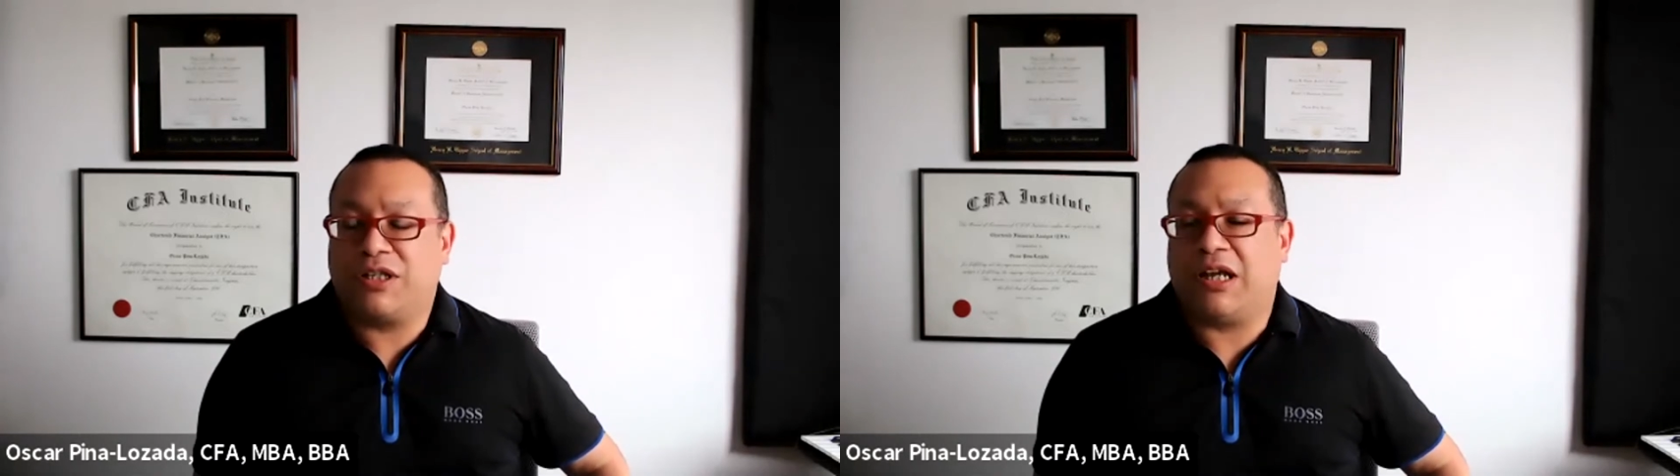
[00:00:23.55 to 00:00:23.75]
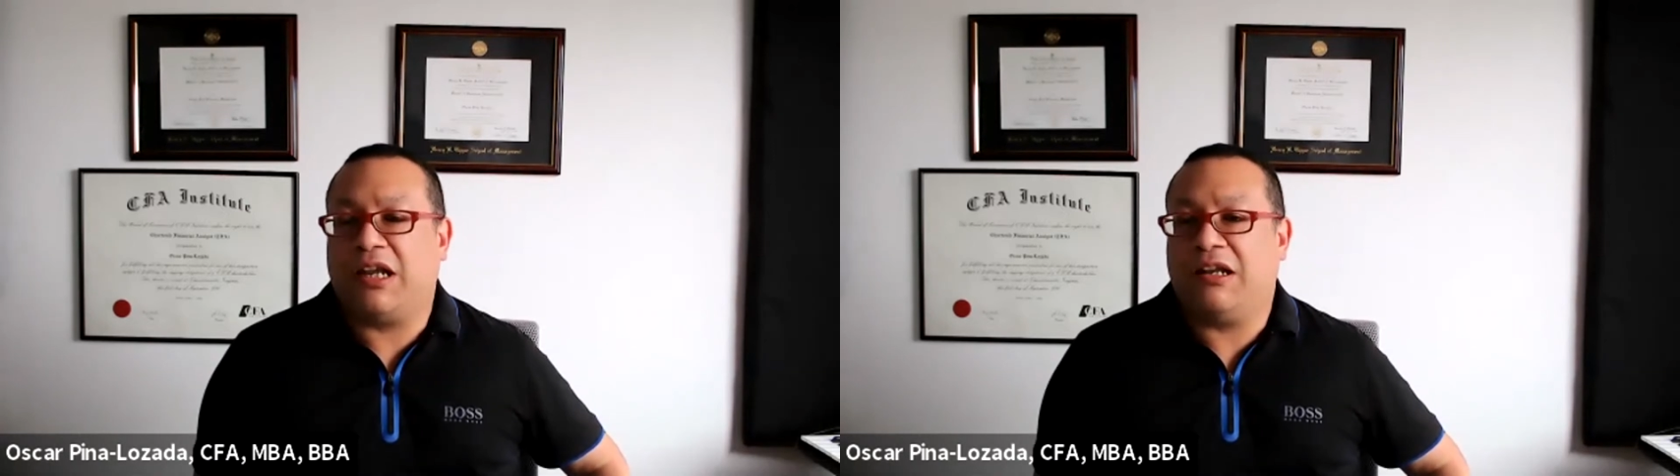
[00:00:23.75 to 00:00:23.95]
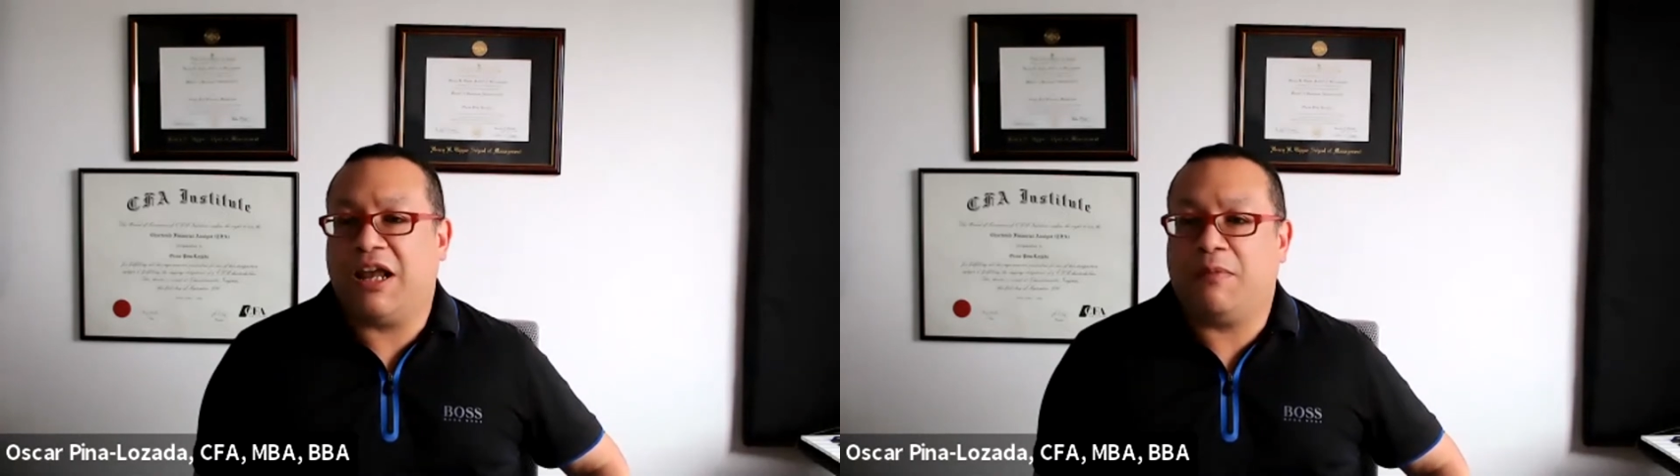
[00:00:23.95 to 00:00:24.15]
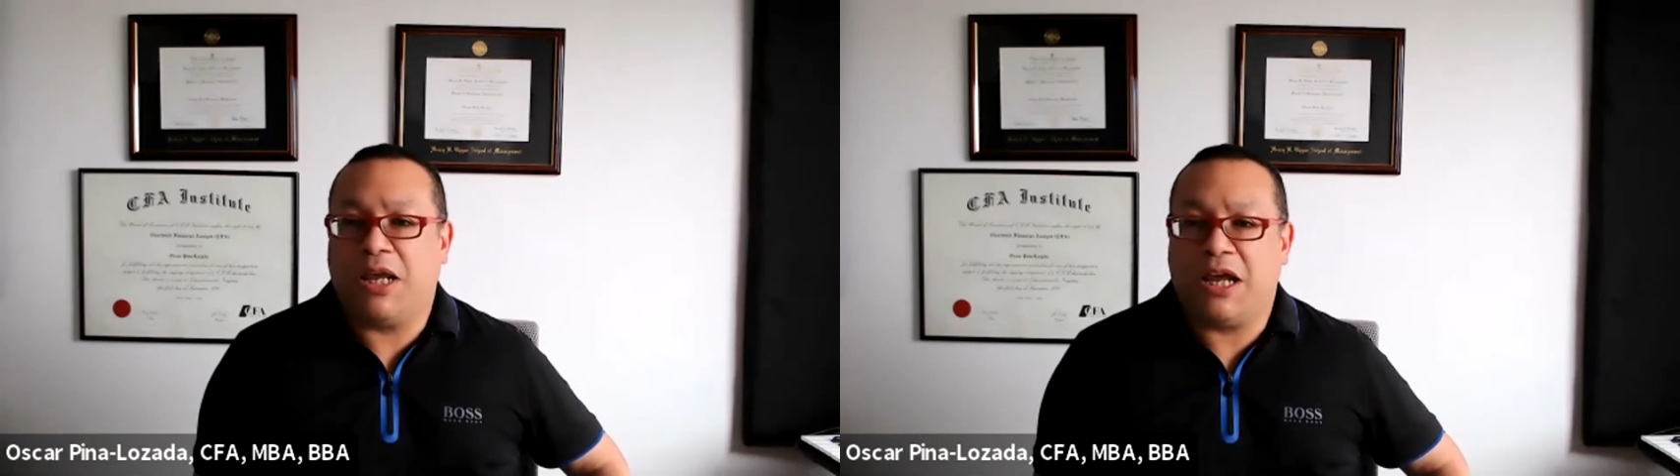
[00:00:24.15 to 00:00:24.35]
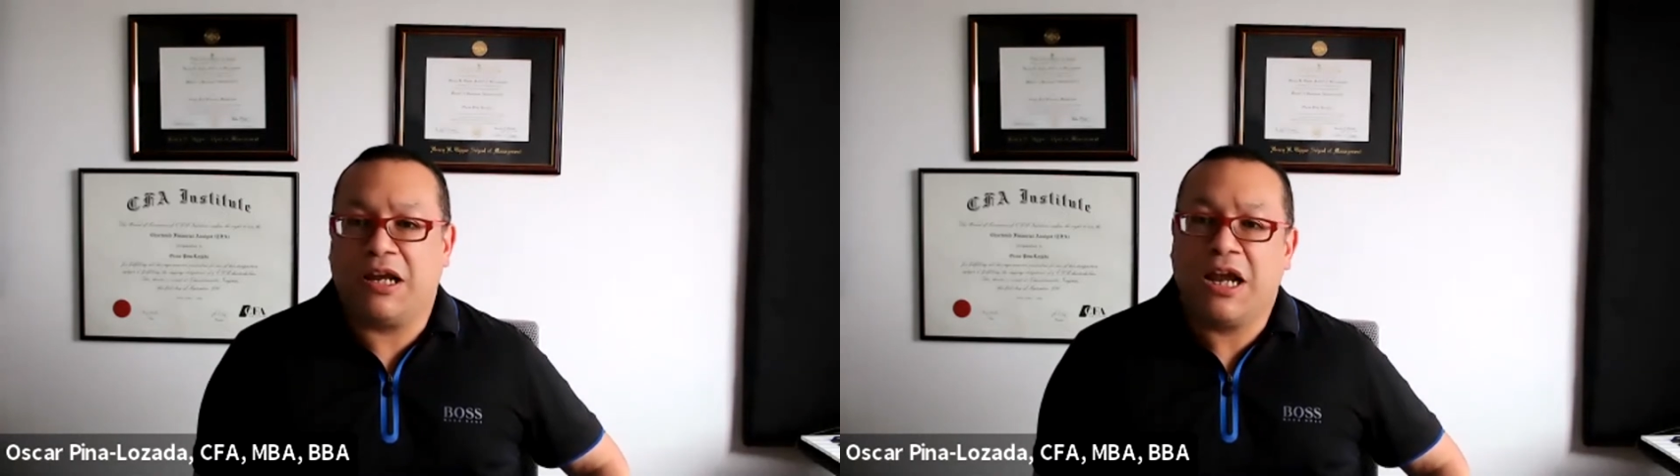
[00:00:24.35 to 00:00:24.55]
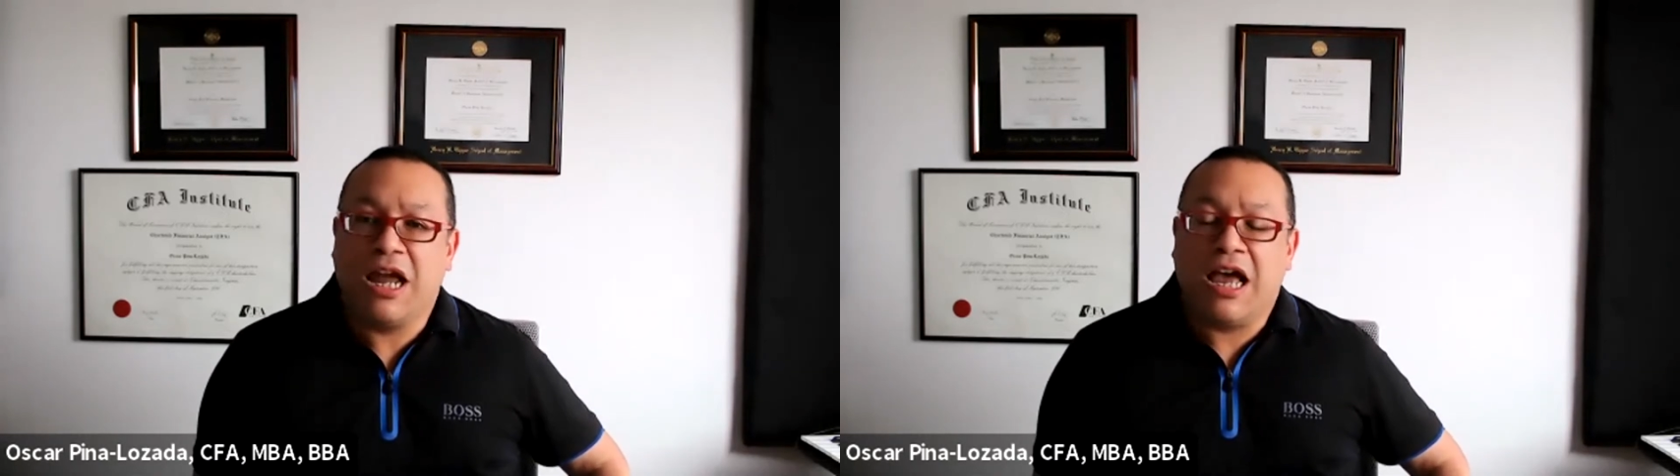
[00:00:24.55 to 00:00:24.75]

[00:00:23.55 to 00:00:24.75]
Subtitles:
studying the MBA